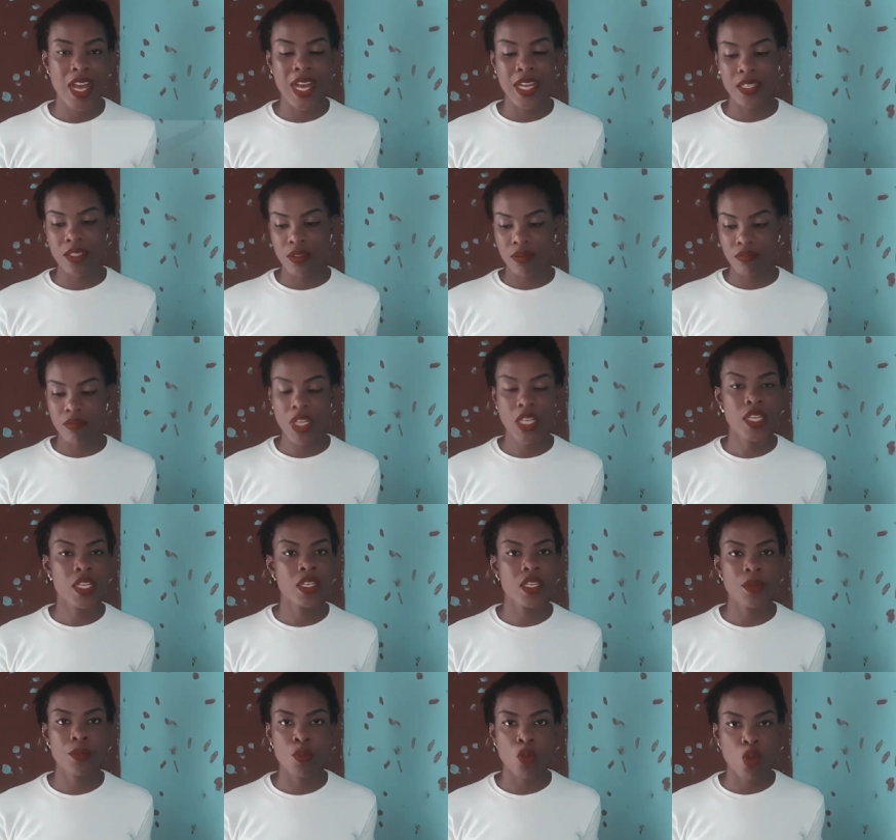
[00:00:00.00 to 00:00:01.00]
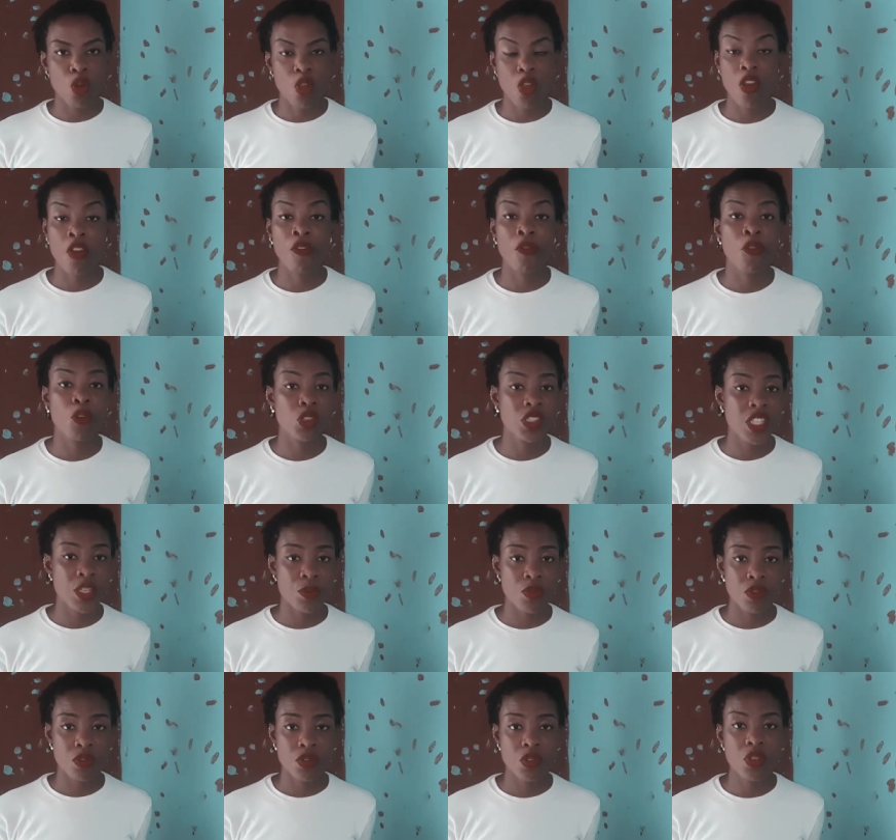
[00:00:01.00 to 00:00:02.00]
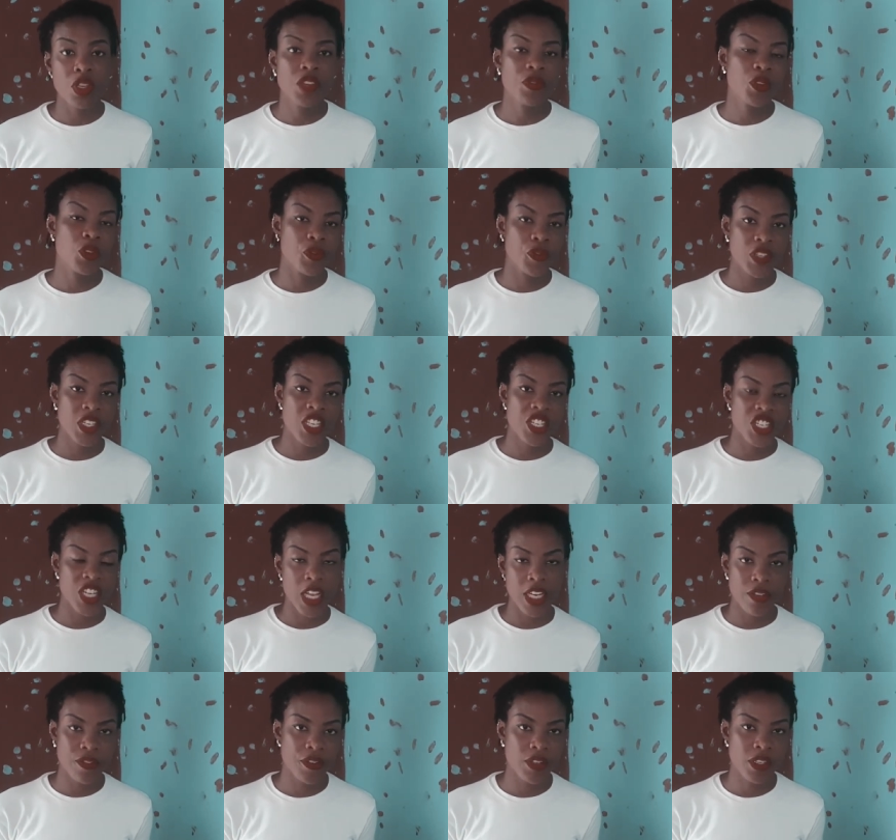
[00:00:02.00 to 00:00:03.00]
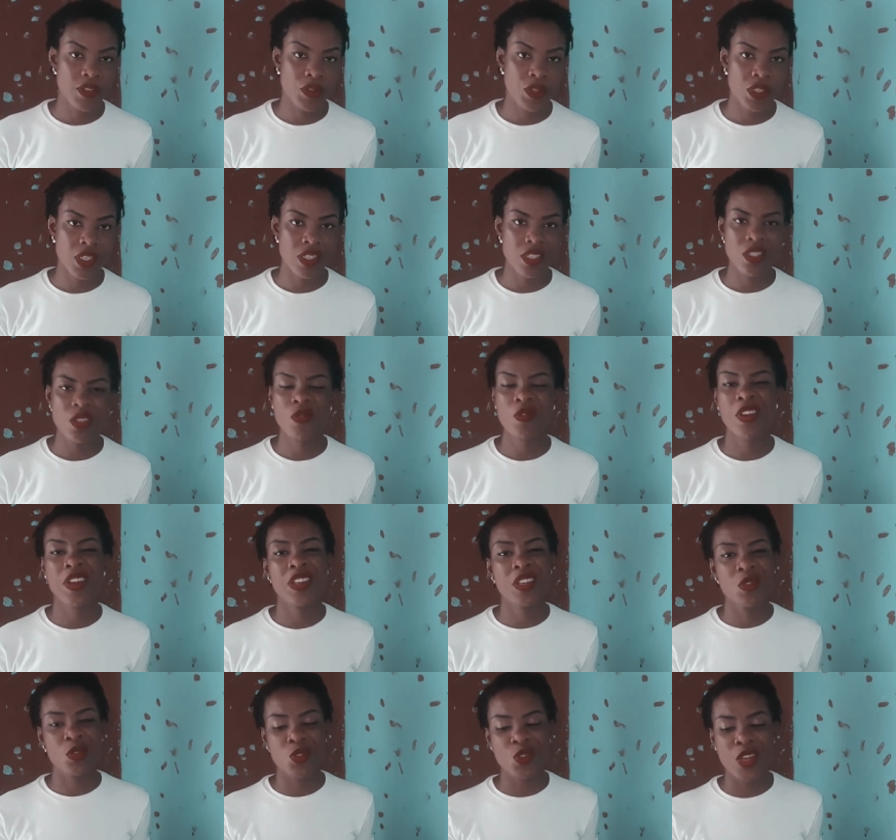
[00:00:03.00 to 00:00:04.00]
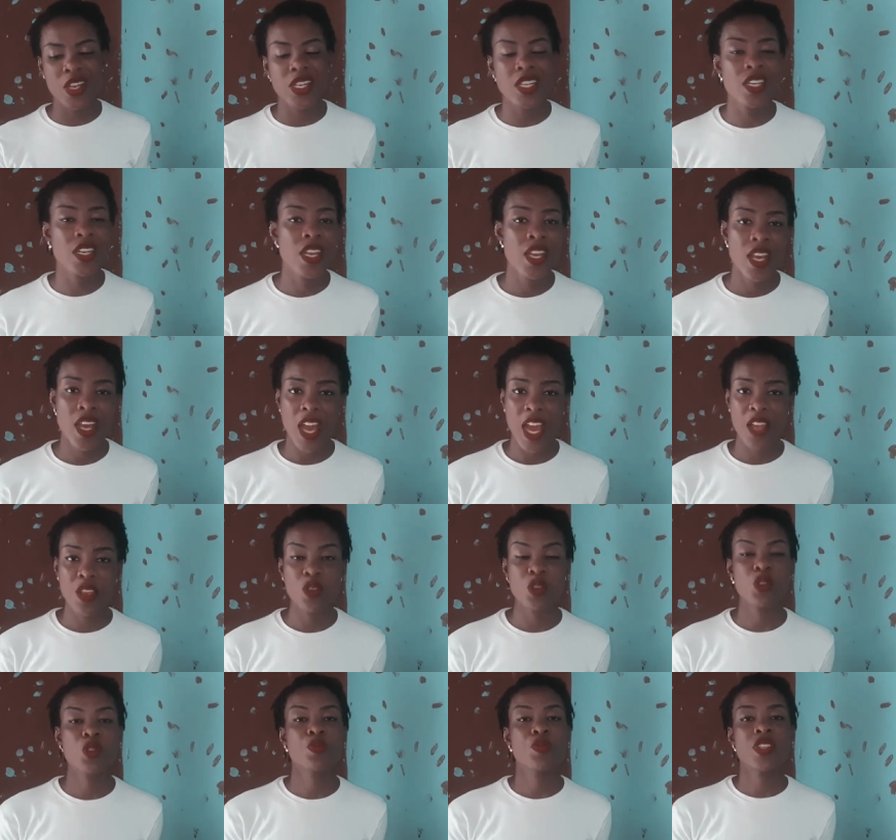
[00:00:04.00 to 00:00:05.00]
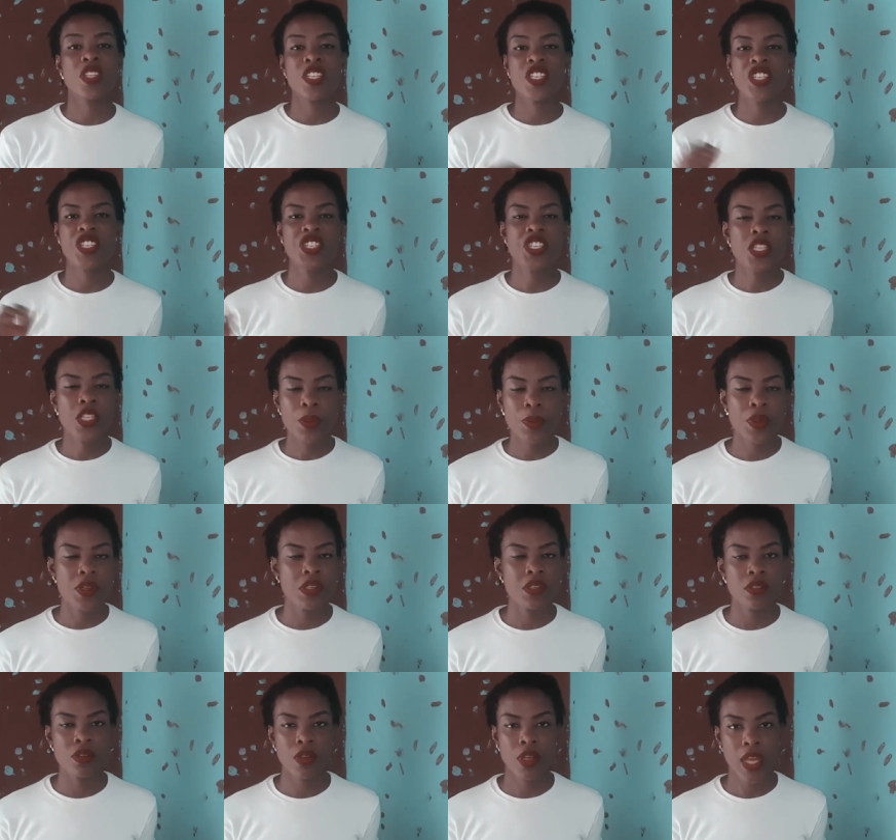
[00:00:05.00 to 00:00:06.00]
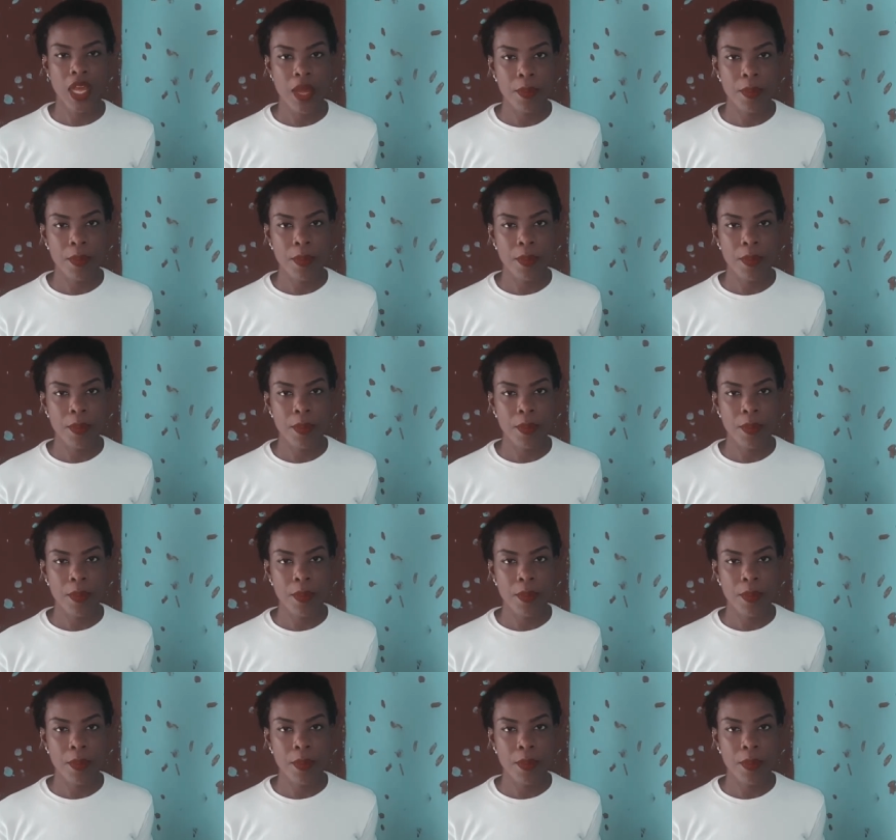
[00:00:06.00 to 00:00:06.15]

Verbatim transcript: and making it more comfortable. So if you finish that in the first few days, don't worry, you'll join in and you'll soon be the chic person on